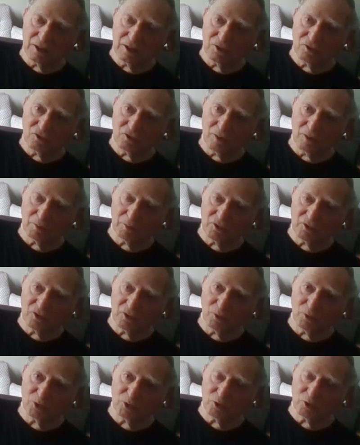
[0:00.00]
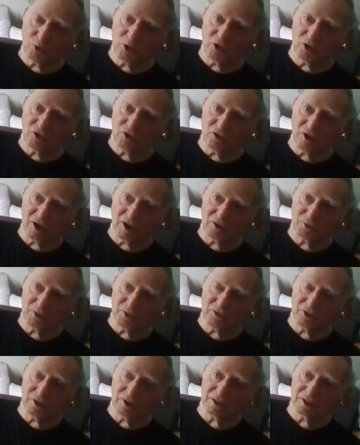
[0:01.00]
some, someone criticized me
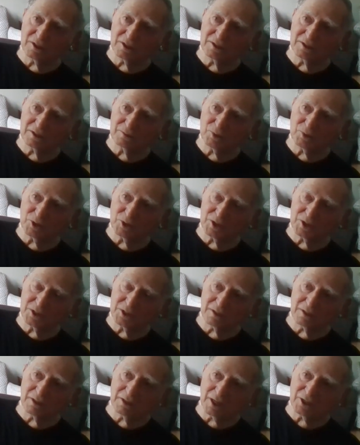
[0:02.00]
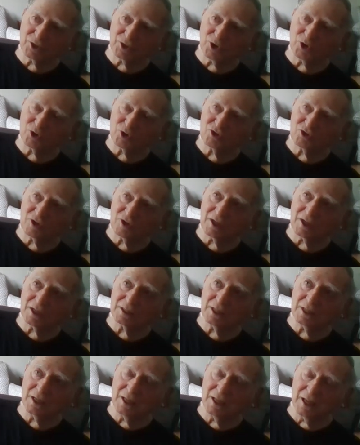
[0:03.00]
for this, which I can
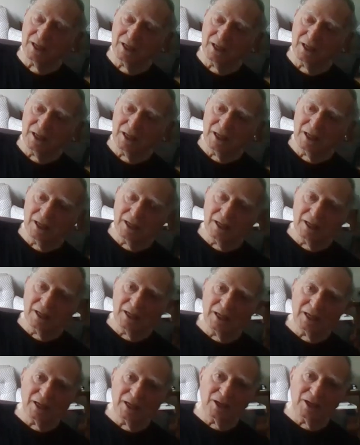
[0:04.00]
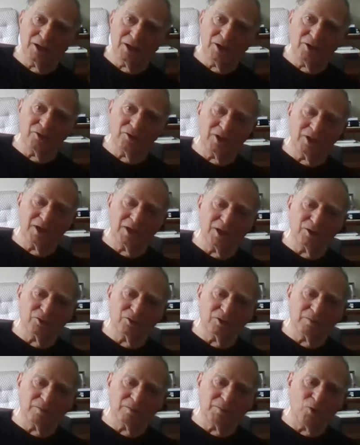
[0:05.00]
understand. In the heat of
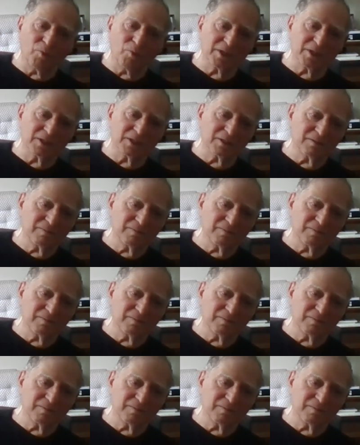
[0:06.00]
the moment,